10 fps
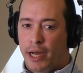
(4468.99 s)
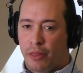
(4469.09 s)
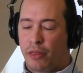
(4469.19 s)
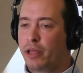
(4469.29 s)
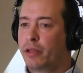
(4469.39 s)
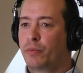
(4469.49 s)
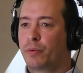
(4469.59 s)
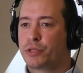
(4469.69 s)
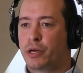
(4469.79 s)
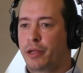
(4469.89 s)
I think when
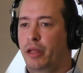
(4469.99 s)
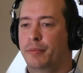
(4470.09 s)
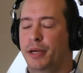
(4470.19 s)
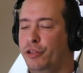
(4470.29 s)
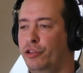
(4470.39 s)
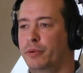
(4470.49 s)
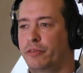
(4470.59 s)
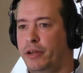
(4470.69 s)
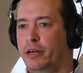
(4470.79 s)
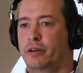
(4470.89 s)
we're talking about human
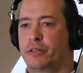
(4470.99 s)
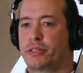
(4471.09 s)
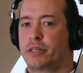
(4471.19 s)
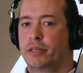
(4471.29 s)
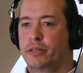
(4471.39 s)
affairs,